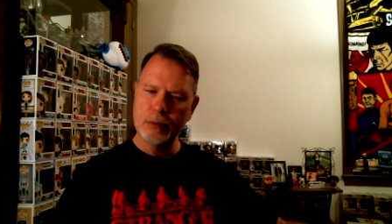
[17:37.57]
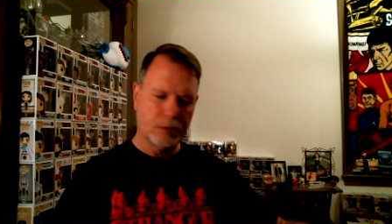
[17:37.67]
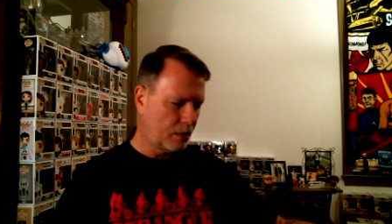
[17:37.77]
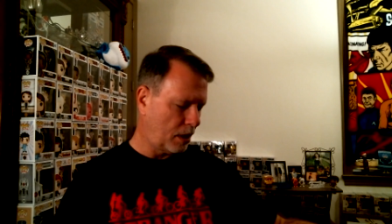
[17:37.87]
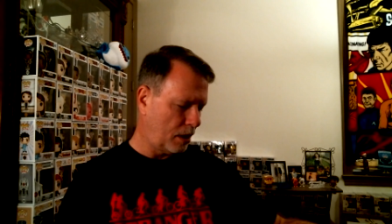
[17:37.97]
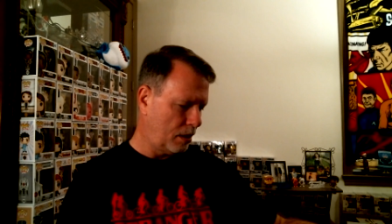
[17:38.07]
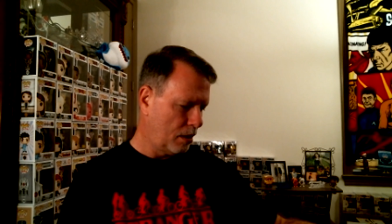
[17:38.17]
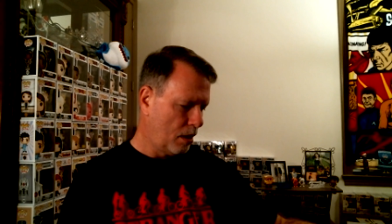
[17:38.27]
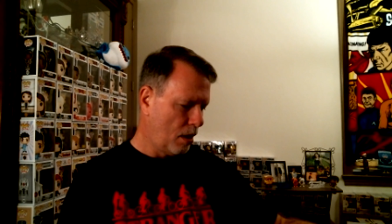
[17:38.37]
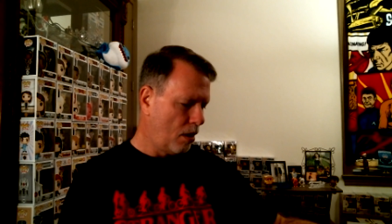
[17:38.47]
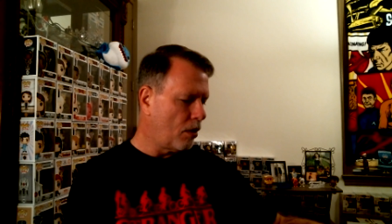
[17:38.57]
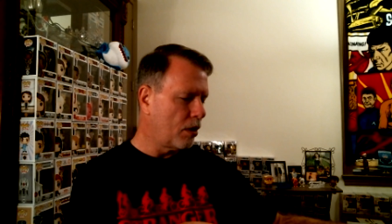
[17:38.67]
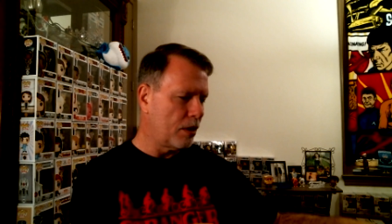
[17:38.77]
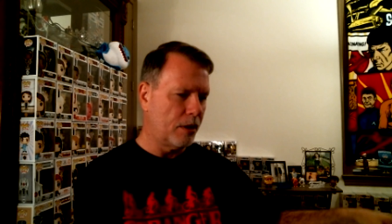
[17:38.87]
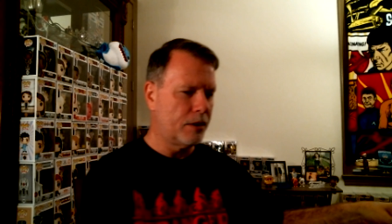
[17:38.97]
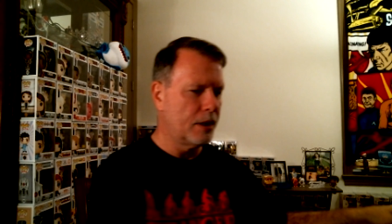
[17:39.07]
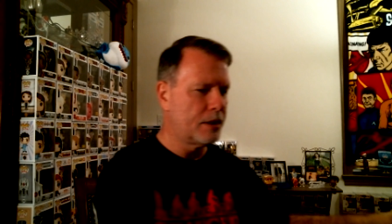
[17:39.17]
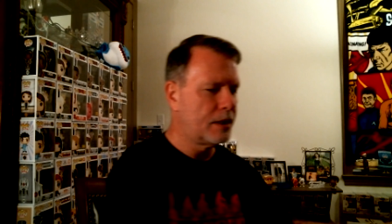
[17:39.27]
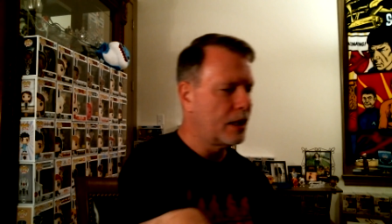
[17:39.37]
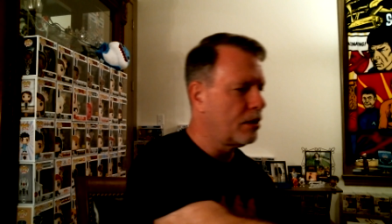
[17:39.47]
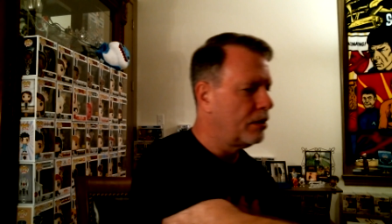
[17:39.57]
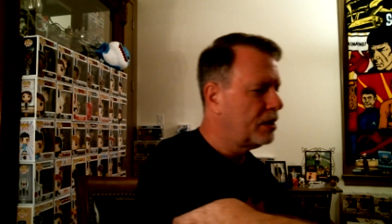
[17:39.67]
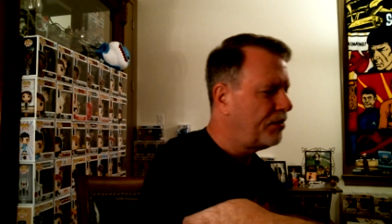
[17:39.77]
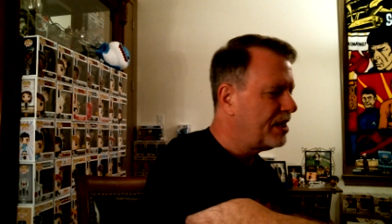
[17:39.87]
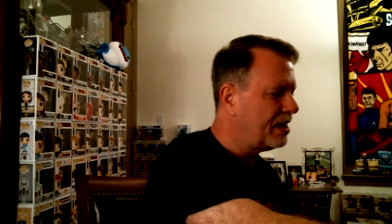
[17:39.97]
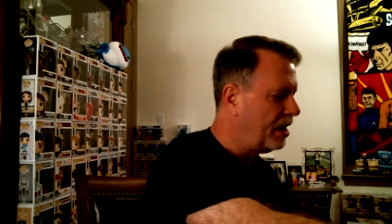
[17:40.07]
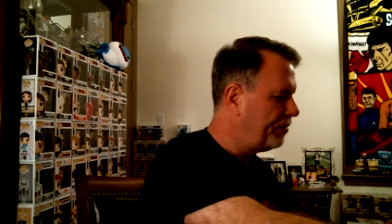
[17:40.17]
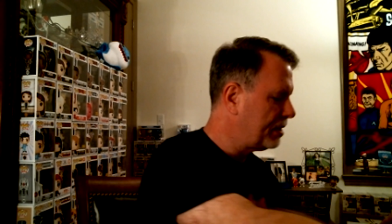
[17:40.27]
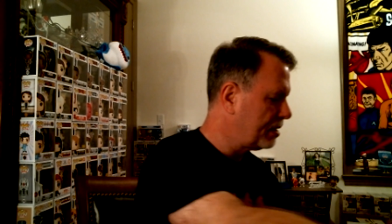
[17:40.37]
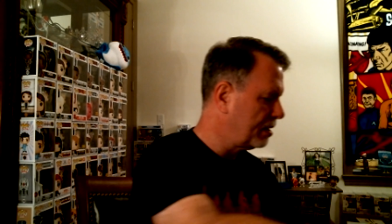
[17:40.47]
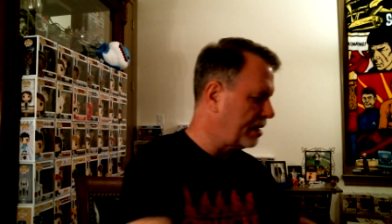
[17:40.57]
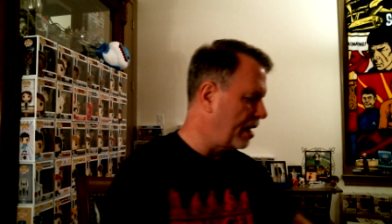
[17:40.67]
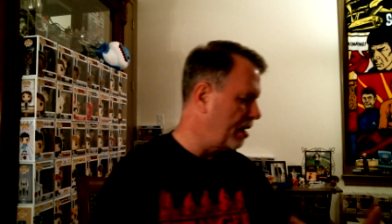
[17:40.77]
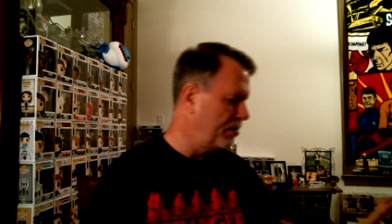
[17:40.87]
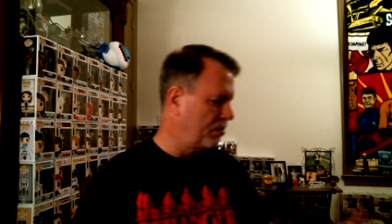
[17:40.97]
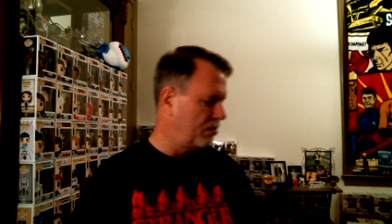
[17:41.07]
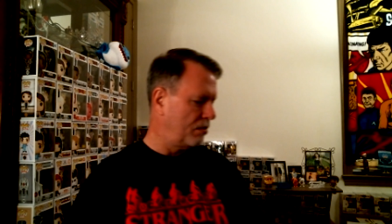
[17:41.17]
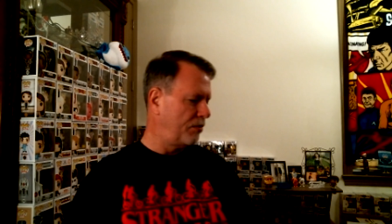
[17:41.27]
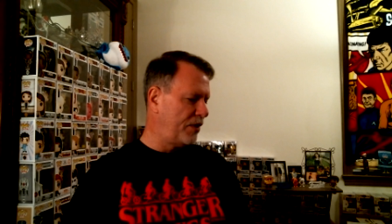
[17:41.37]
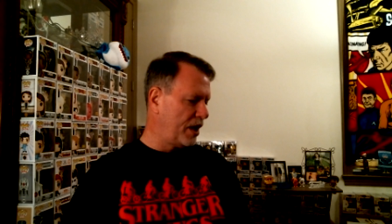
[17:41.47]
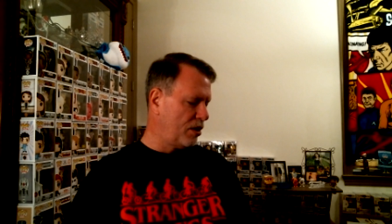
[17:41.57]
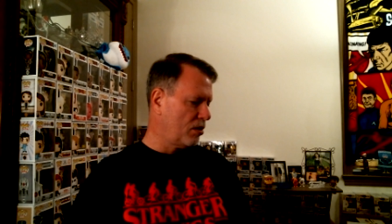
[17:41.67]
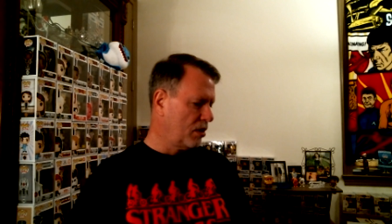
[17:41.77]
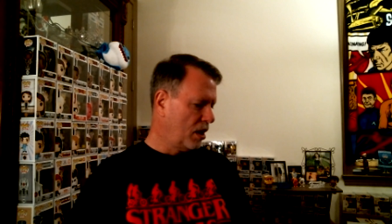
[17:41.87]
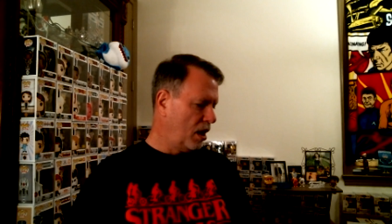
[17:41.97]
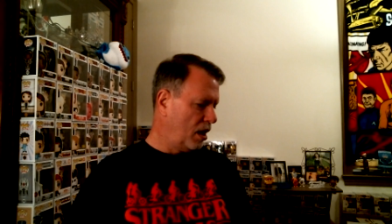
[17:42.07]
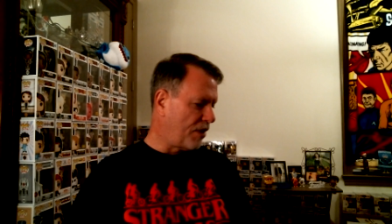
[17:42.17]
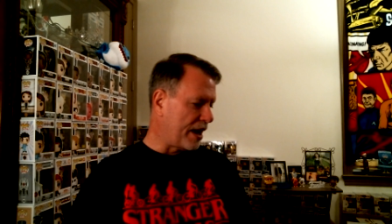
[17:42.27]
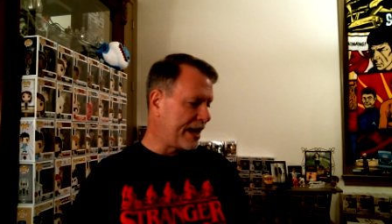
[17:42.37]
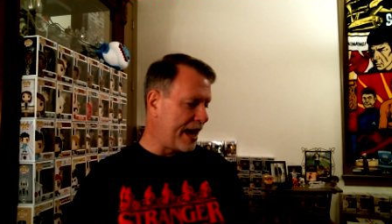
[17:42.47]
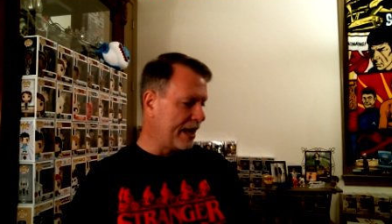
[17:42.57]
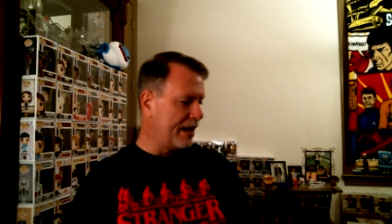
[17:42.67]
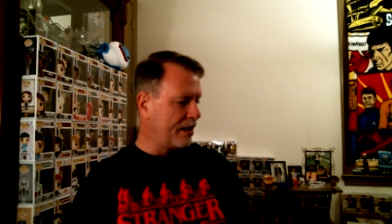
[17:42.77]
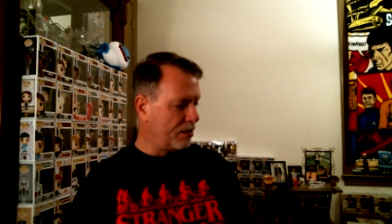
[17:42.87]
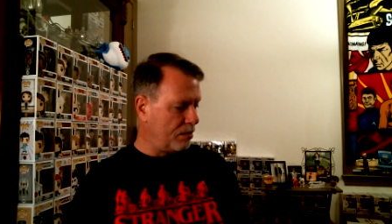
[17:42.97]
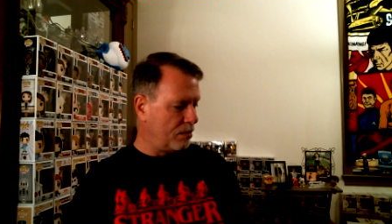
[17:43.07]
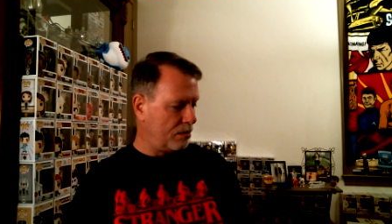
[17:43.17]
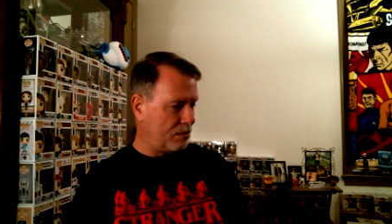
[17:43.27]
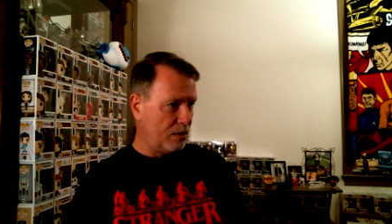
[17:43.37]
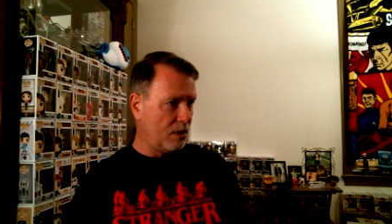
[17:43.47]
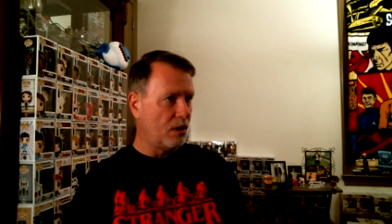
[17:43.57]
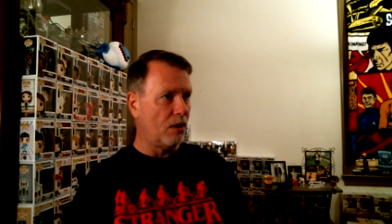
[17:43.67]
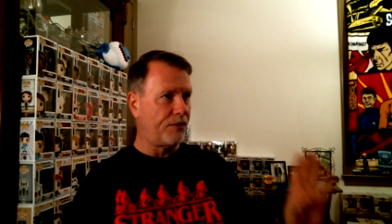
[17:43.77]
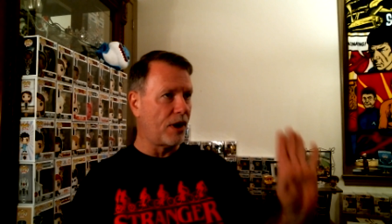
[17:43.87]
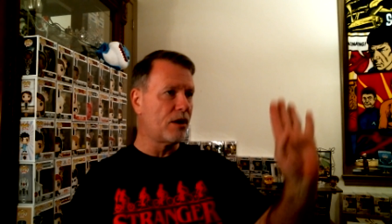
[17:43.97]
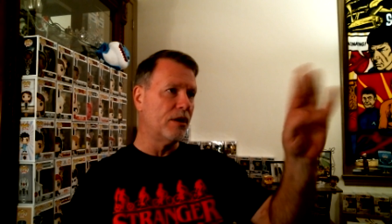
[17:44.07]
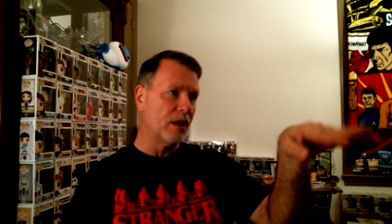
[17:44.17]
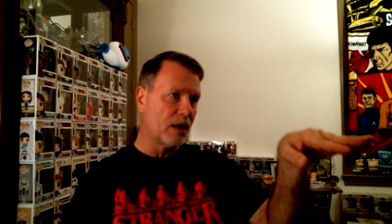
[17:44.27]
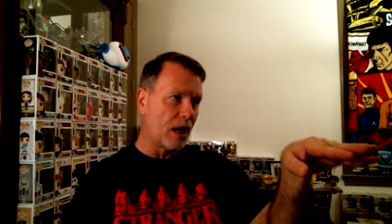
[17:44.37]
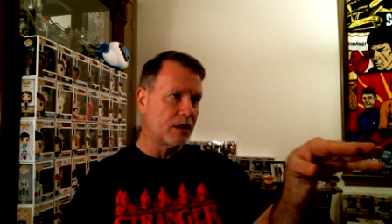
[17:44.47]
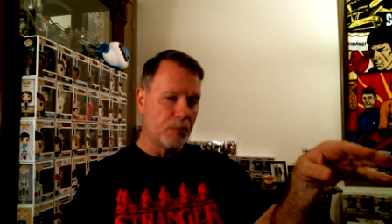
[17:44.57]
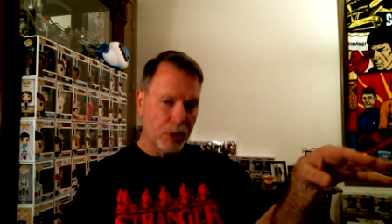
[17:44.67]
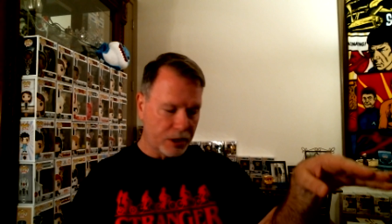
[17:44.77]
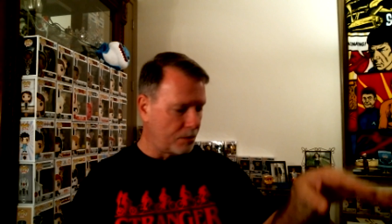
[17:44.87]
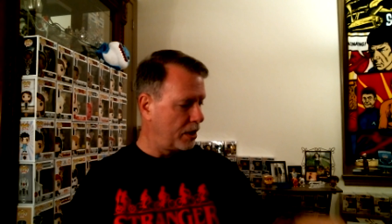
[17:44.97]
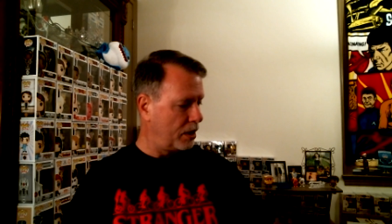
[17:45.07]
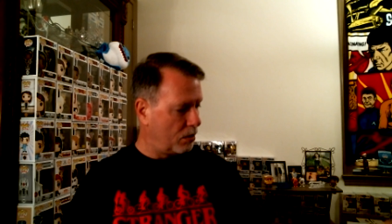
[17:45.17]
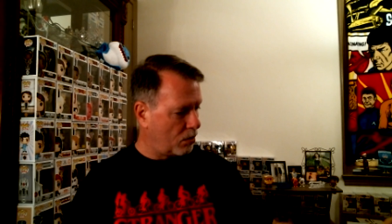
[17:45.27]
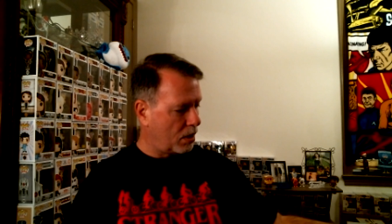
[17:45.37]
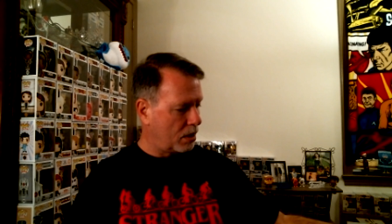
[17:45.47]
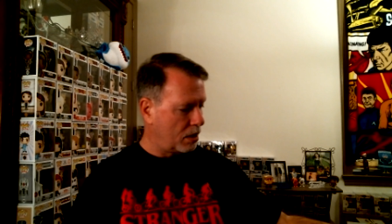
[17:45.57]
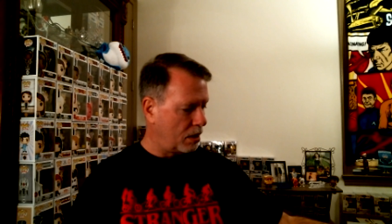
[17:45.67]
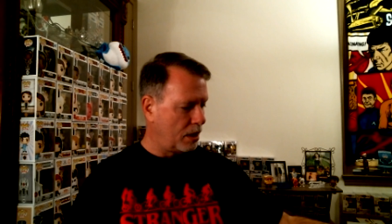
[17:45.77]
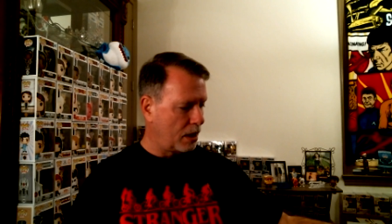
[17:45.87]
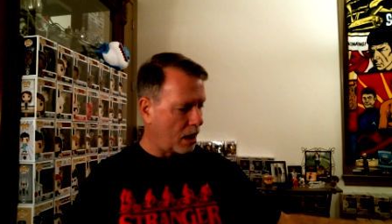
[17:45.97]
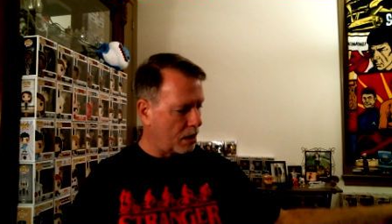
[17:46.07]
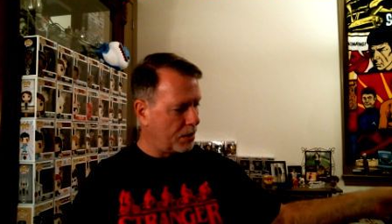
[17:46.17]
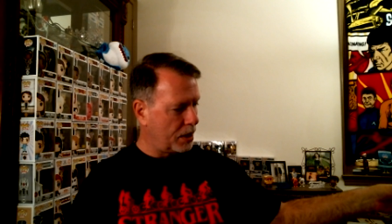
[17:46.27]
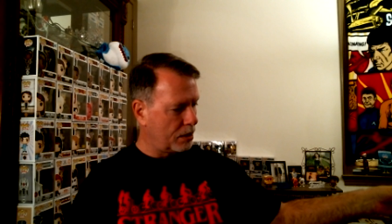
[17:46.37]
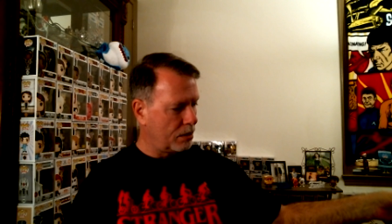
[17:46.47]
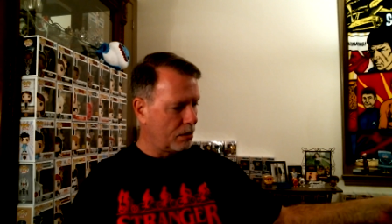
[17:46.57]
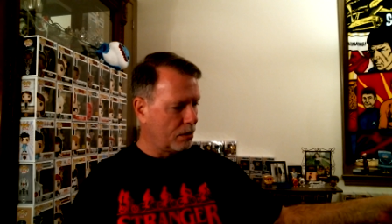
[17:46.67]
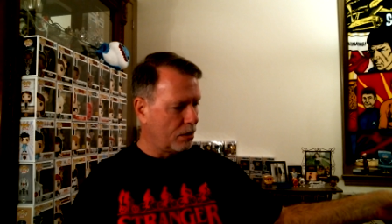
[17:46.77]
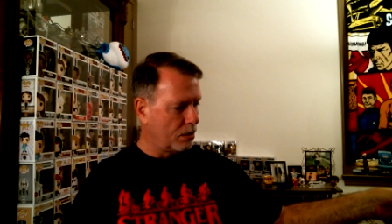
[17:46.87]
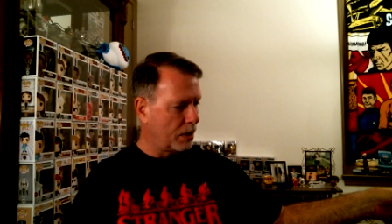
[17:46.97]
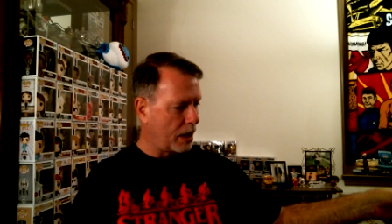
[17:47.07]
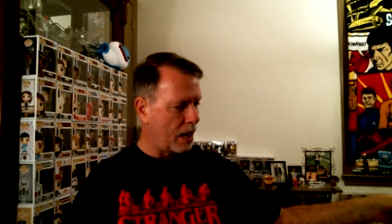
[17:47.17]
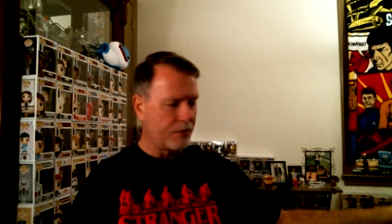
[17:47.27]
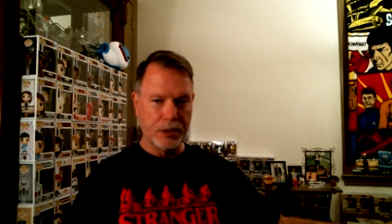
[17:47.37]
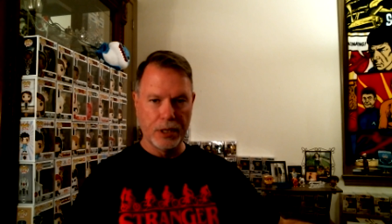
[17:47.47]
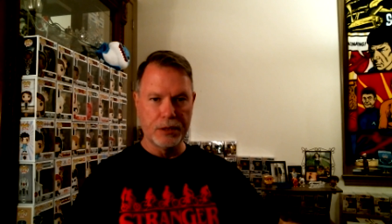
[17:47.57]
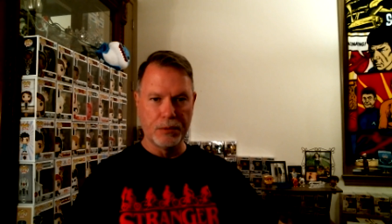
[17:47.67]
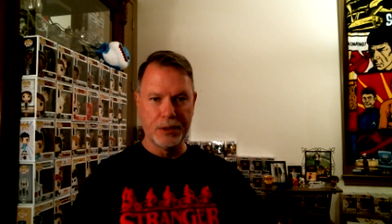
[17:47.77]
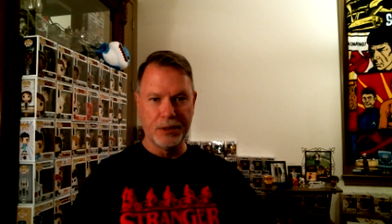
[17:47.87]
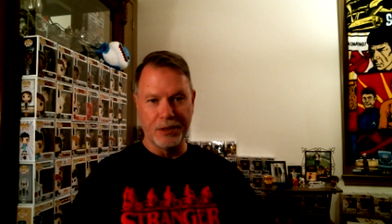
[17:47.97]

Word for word: Okay, or uh, the stickers. If it's, if it's the same figure, if I can't get it, you know, if I couldn't have got the books a million one, then I'd have been good with having this one.